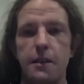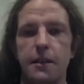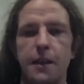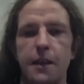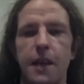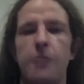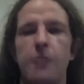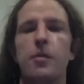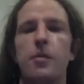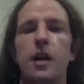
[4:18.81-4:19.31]

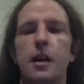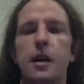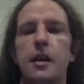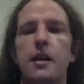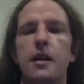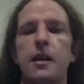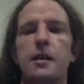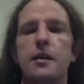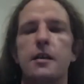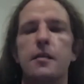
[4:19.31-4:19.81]
that
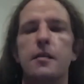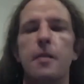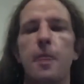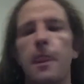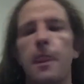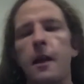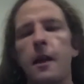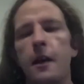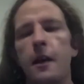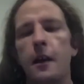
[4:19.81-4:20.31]
market.
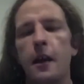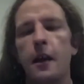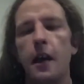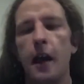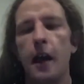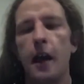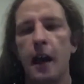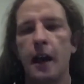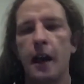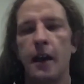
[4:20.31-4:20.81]

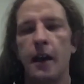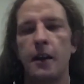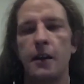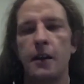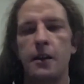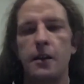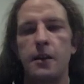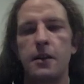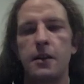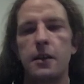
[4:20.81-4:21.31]
And